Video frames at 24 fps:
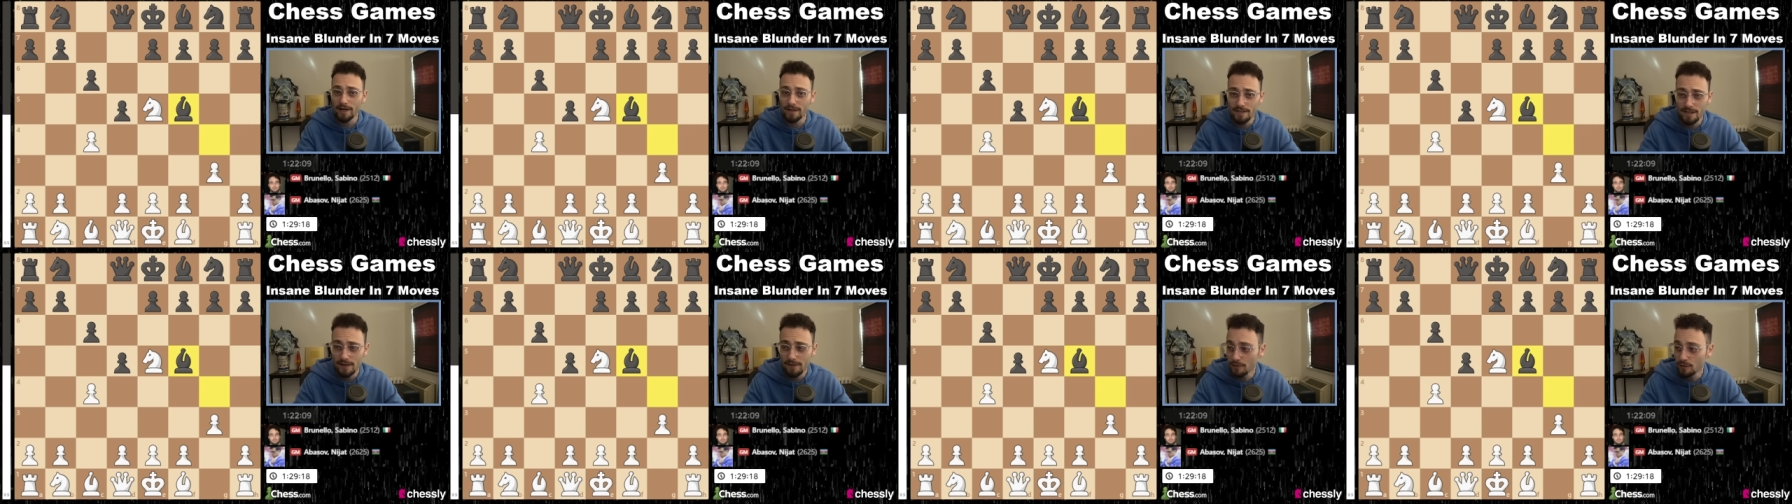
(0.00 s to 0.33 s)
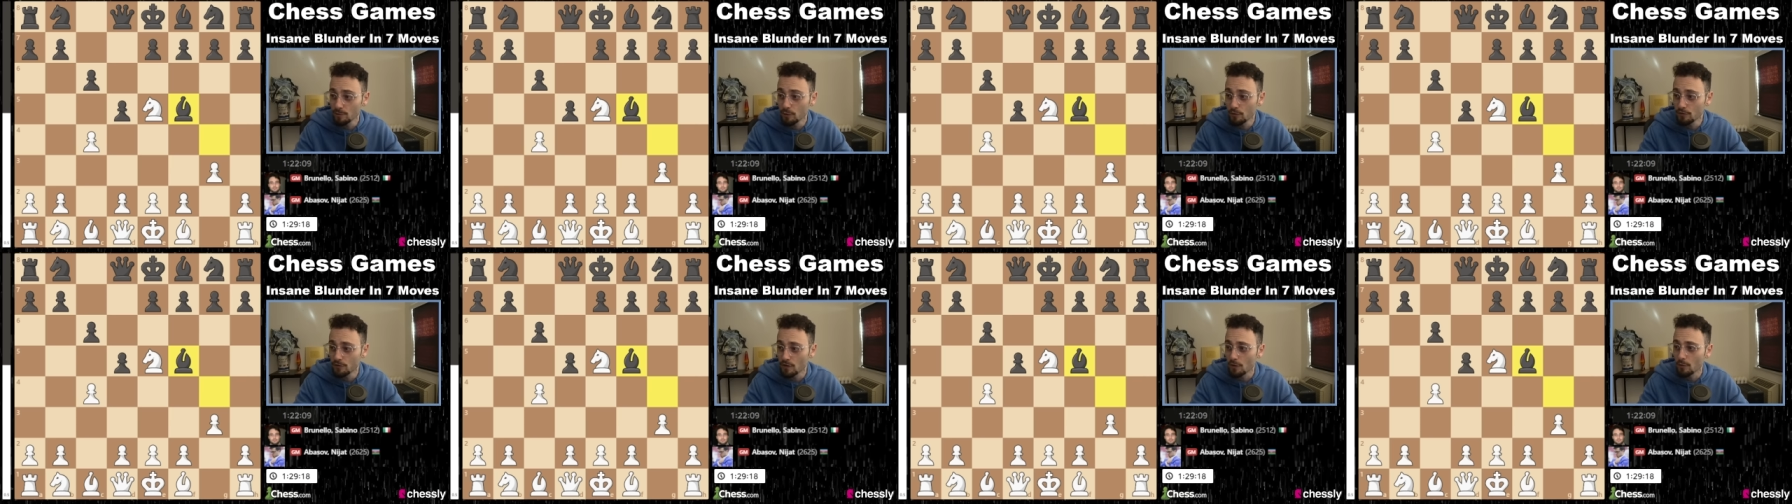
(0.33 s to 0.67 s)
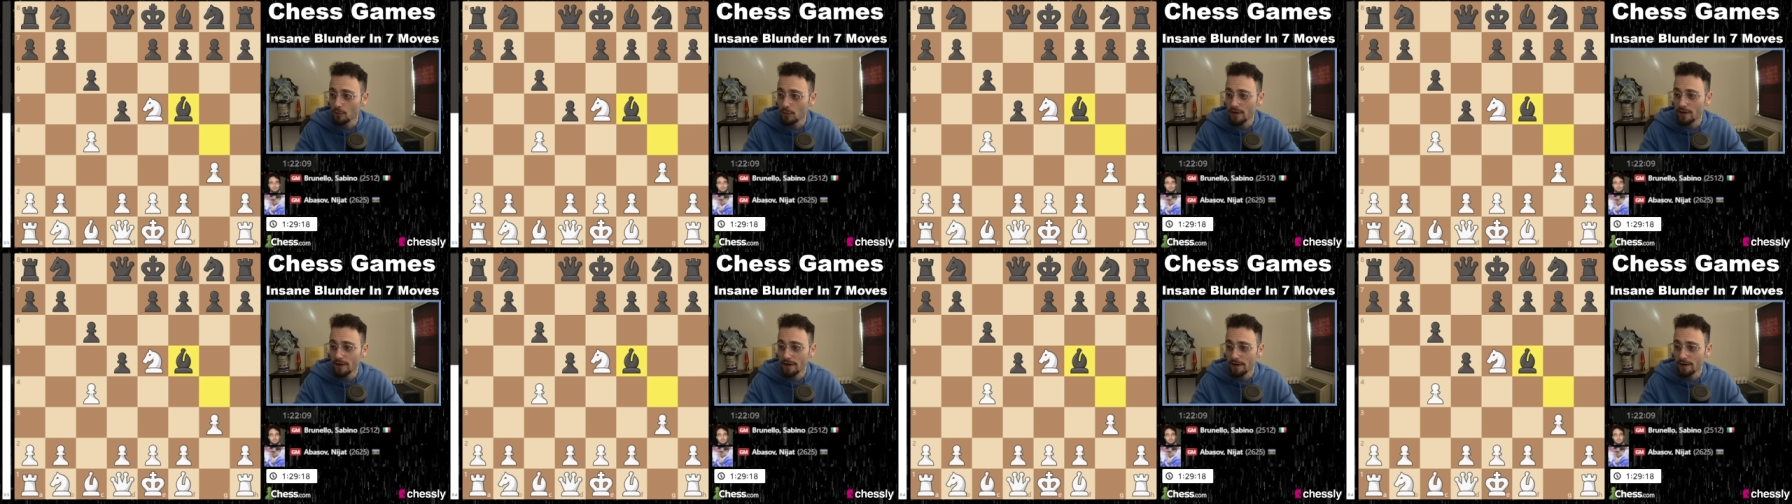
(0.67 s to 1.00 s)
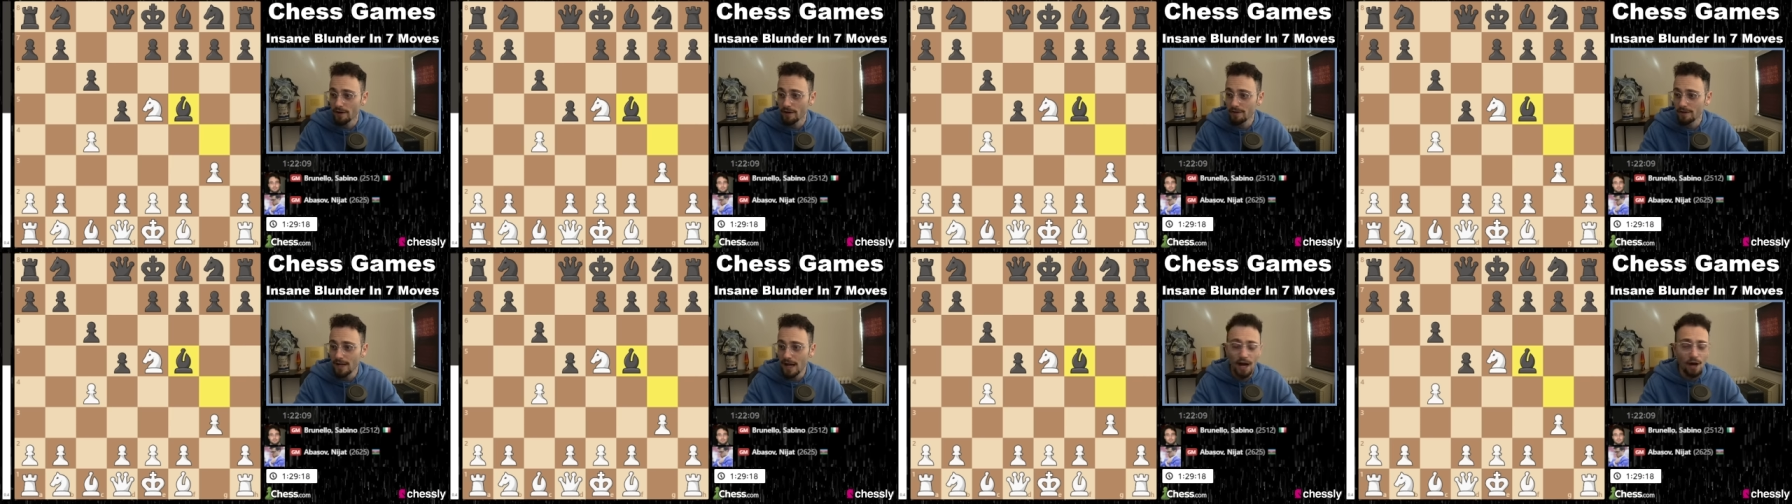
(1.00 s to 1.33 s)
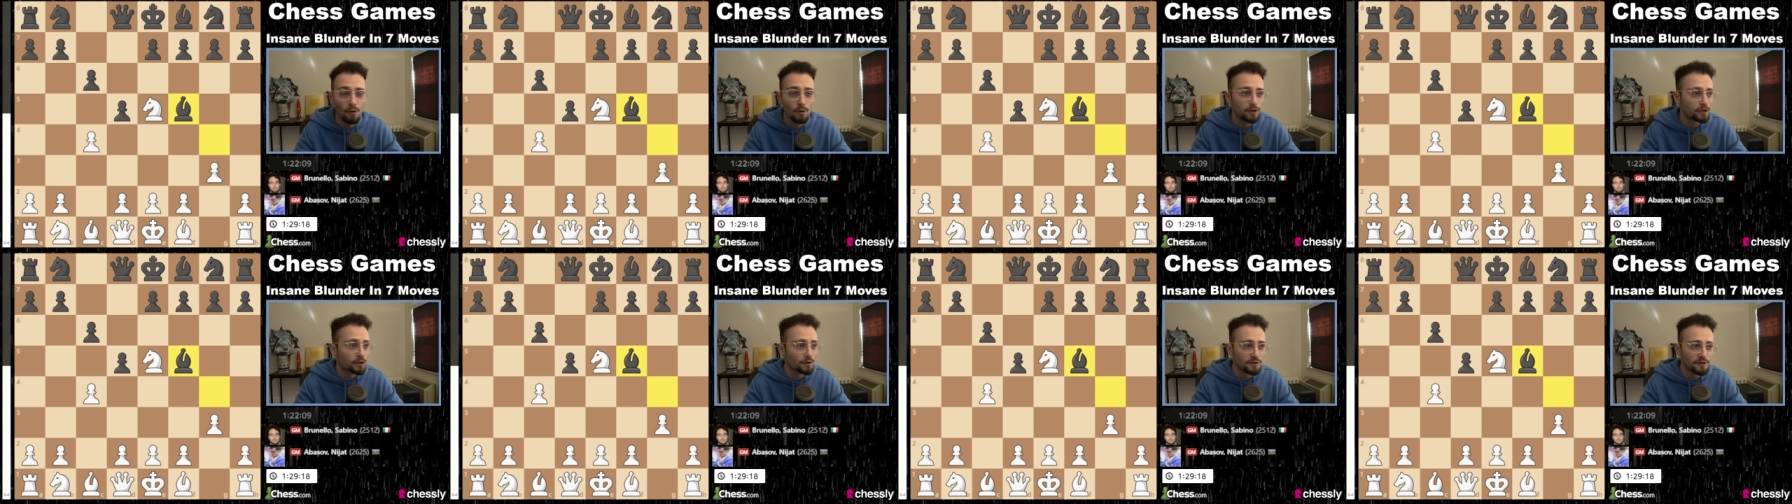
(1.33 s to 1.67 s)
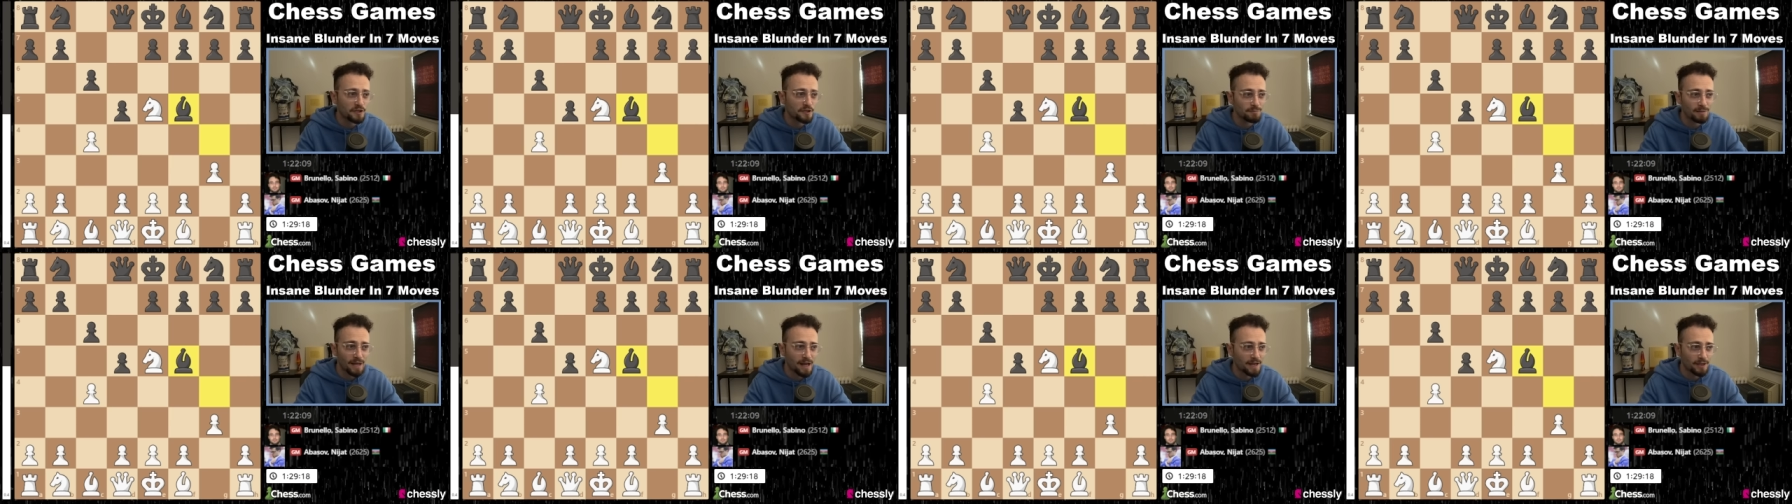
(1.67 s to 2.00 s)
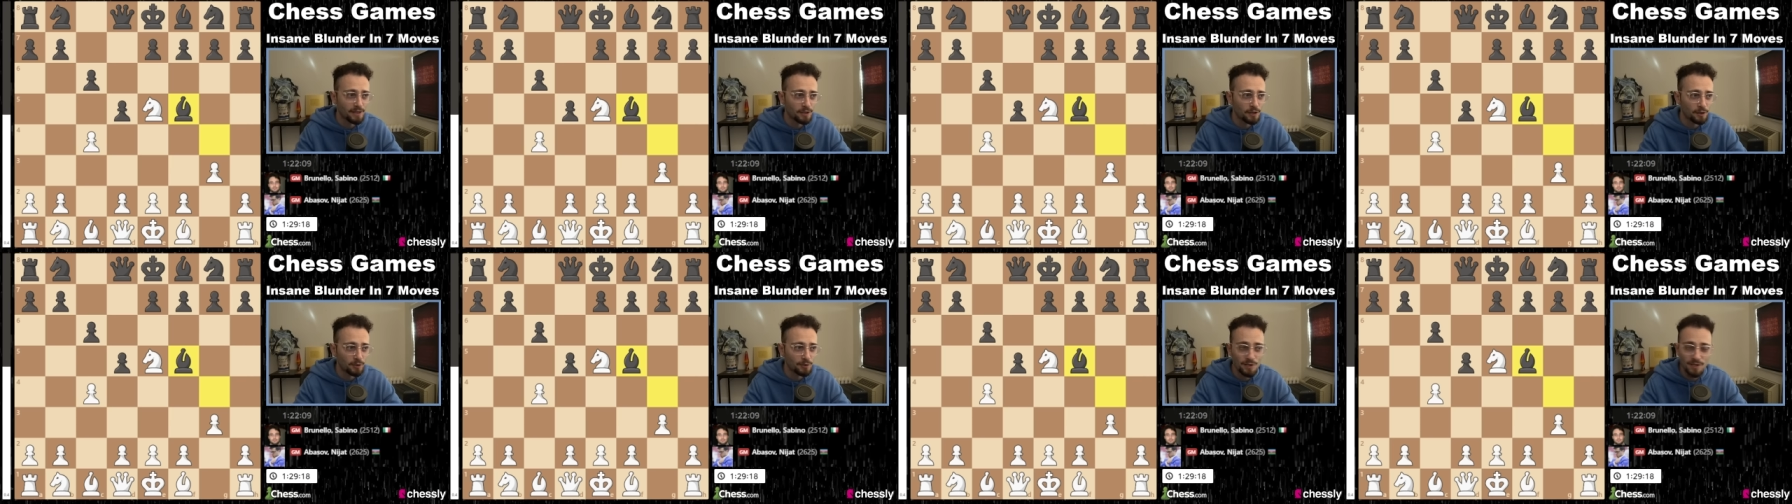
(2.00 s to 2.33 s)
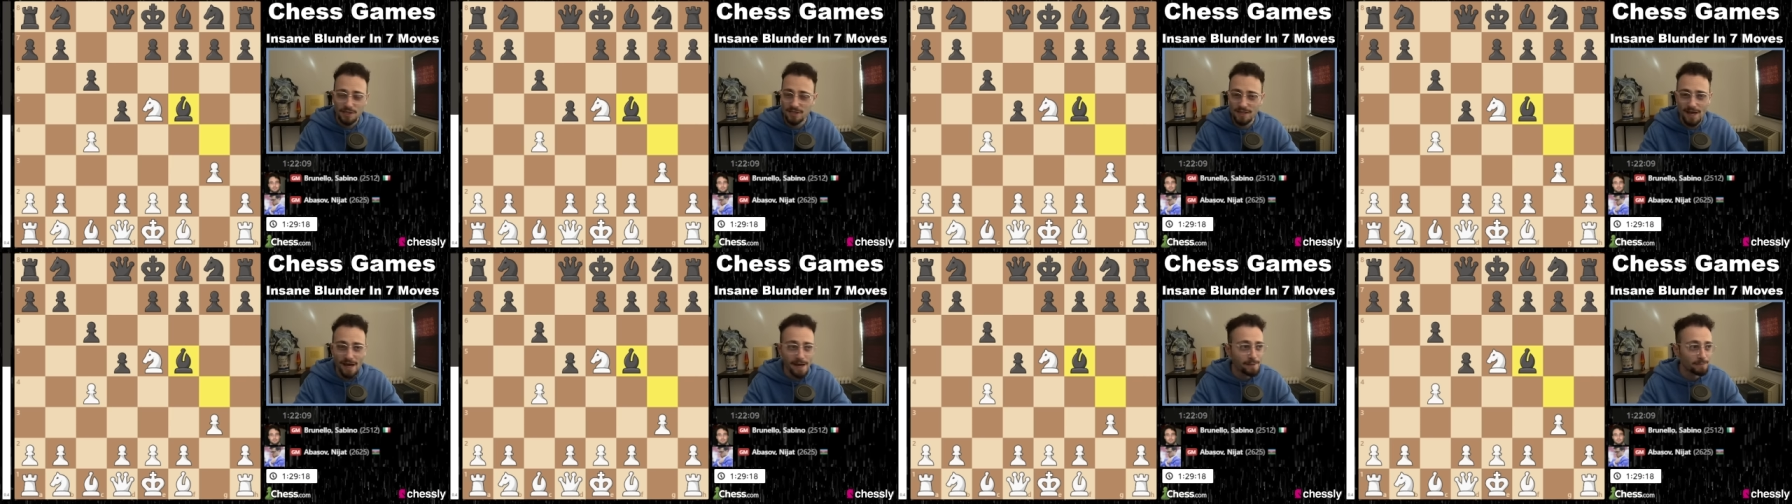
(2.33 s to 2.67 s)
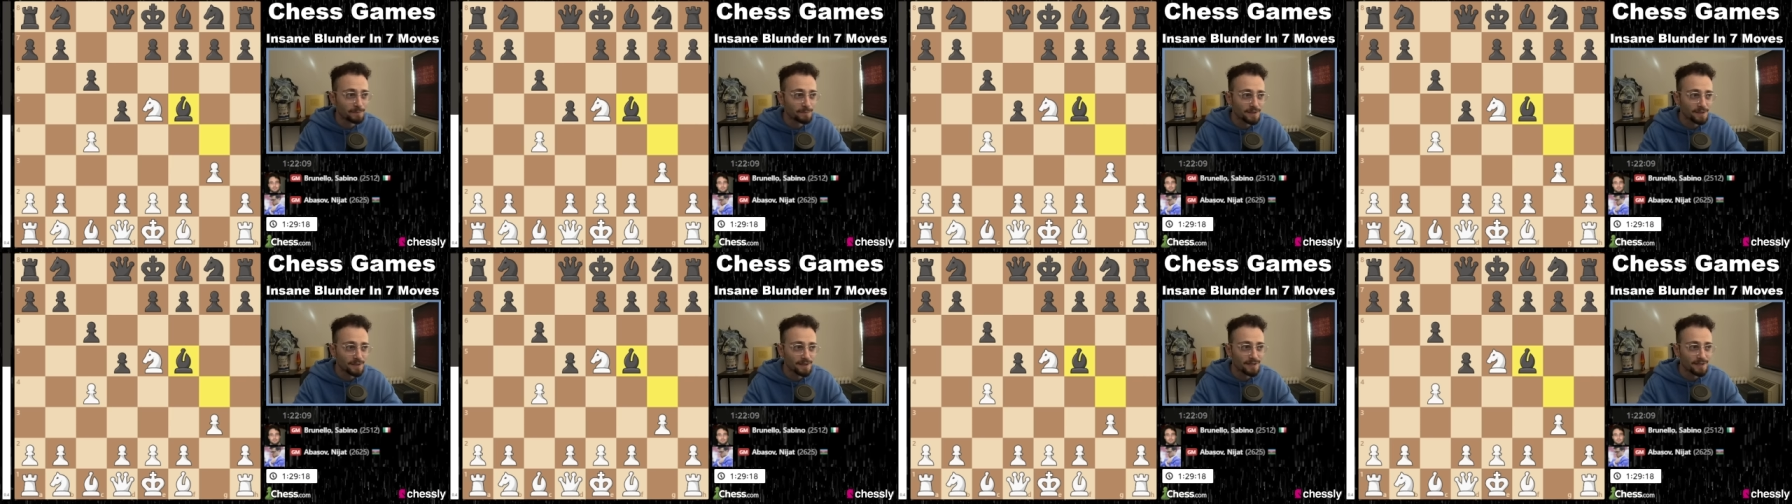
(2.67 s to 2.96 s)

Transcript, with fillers: of seven moves on the way there. How on earth is black going to lose this game?